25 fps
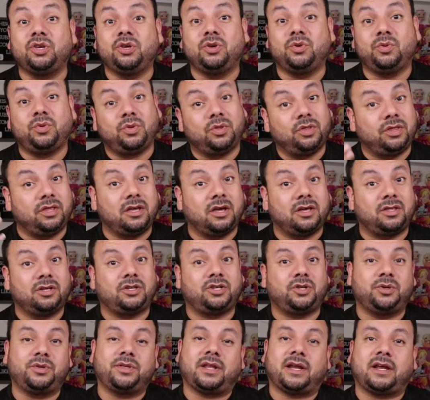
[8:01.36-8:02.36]
you the other
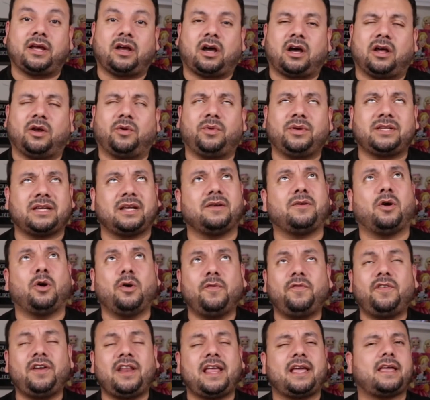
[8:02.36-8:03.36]
two that I got, which
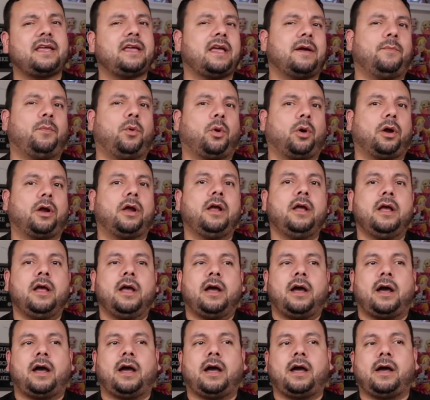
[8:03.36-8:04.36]
hopefully I can get more.
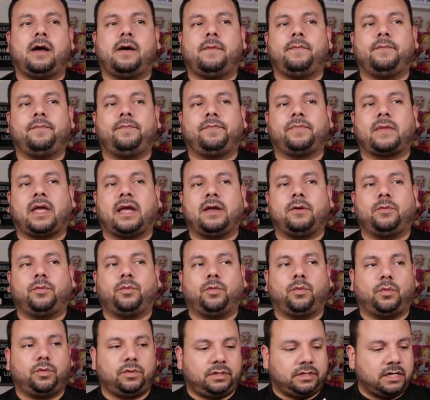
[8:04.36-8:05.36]
I
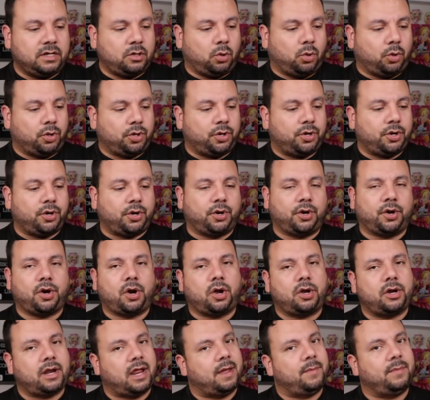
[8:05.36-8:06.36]
did order her
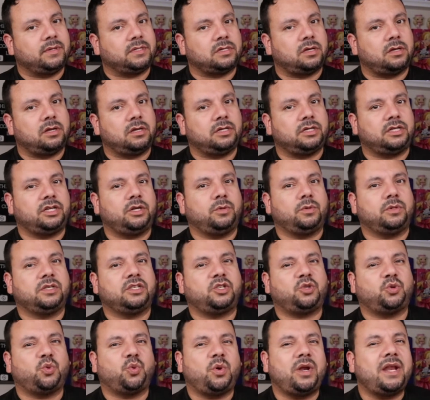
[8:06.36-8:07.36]
on Amazon, and she
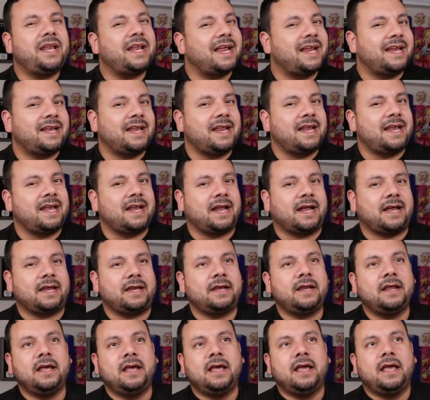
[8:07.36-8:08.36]
was
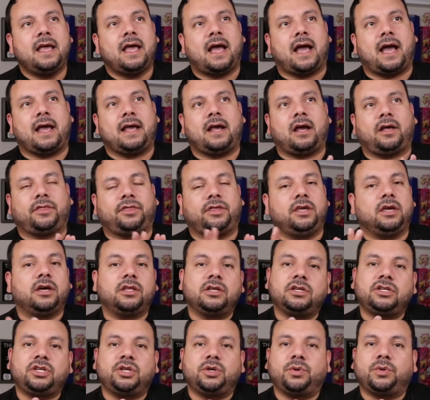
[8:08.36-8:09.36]
$29.99. I got the
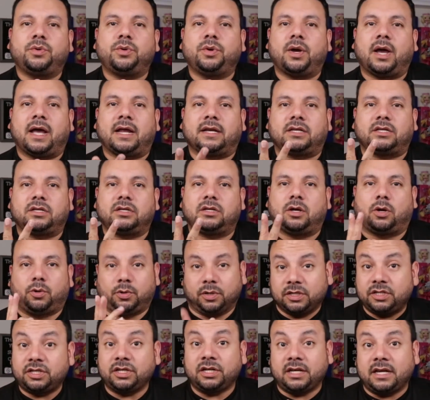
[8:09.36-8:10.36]
other two
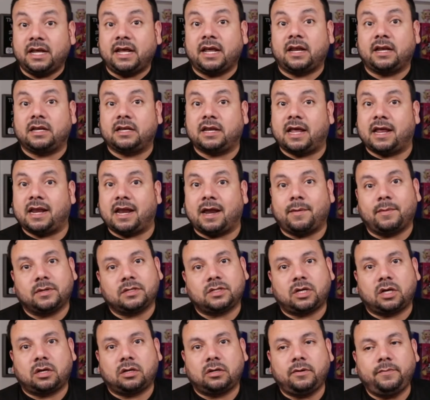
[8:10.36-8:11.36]
originally at
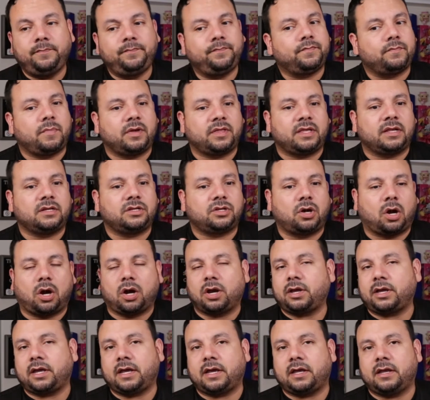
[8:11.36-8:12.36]
Amazon, but then
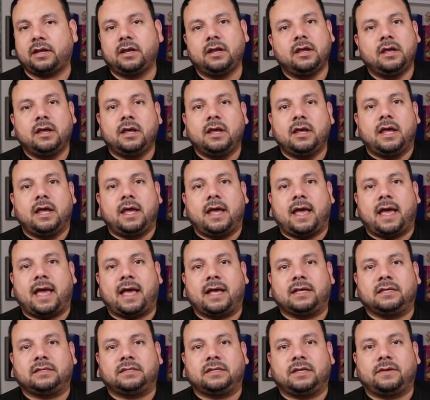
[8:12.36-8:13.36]
Target
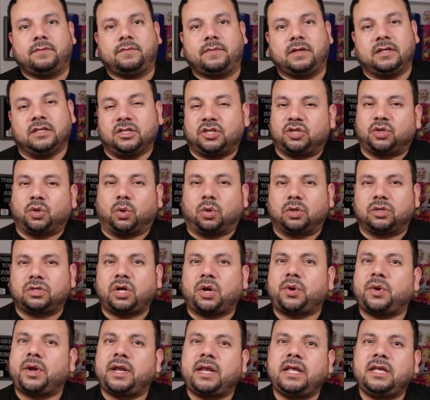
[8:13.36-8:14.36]
has them in stores
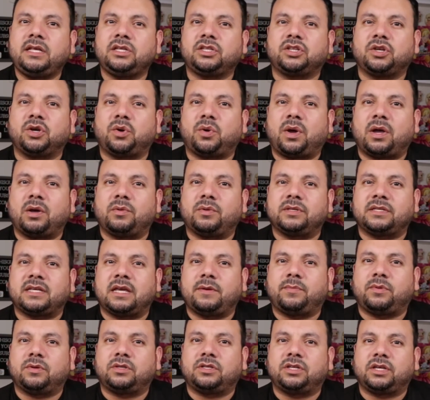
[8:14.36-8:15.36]
already, so I was
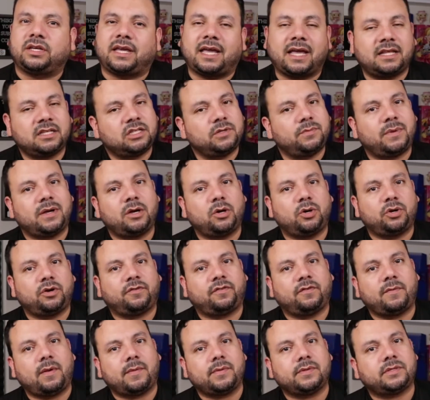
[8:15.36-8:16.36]
able to cancel my order
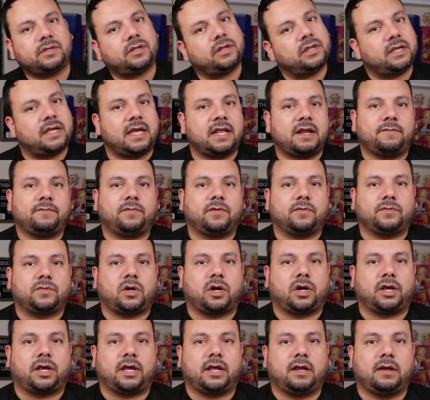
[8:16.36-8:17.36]
from Amazon and get them from
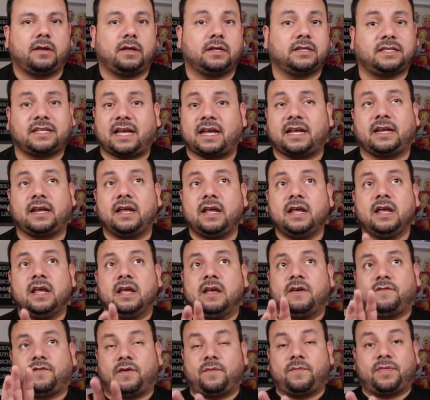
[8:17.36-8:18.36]
Target. Aside
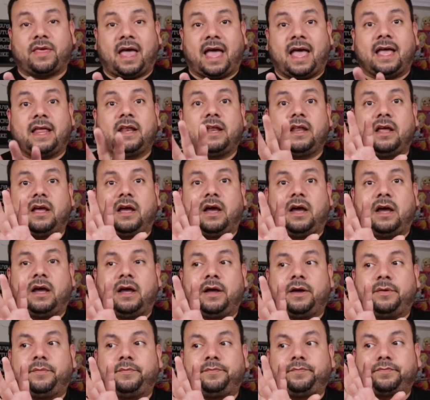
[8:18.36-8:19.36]
from that,
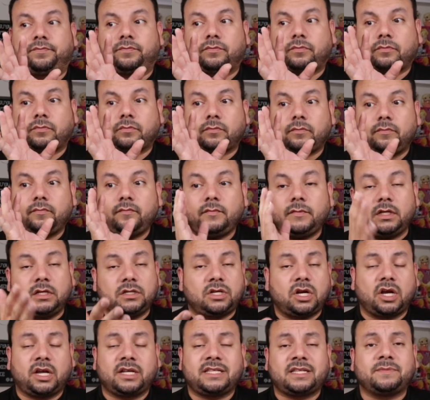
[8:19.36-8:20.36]

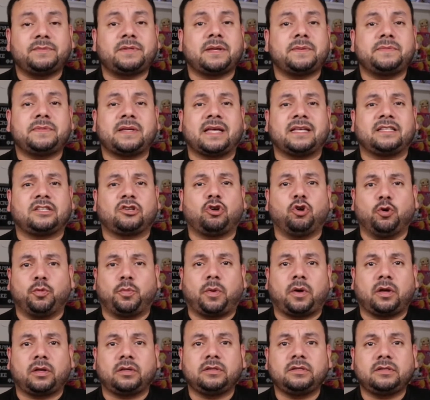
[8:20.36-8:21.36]
Target sometimes has
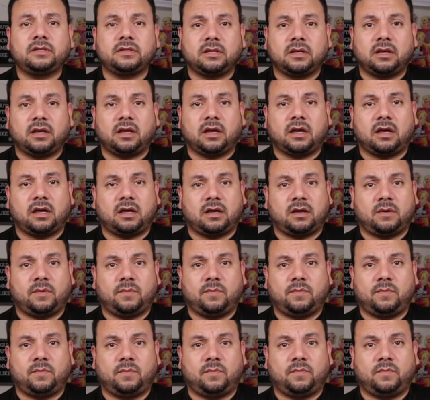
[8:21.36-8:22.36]
coupons
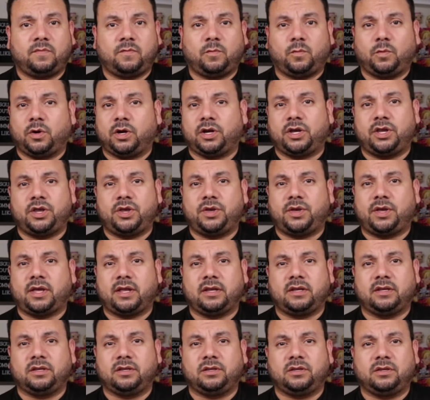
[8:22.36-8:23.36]
where you
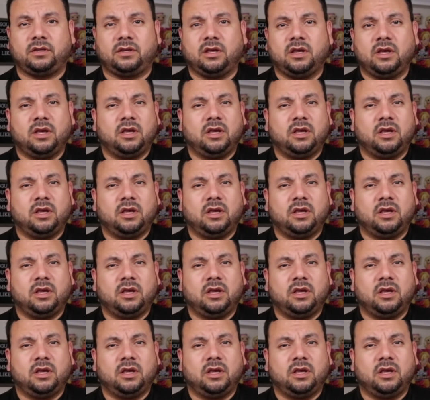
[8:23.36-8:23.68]
can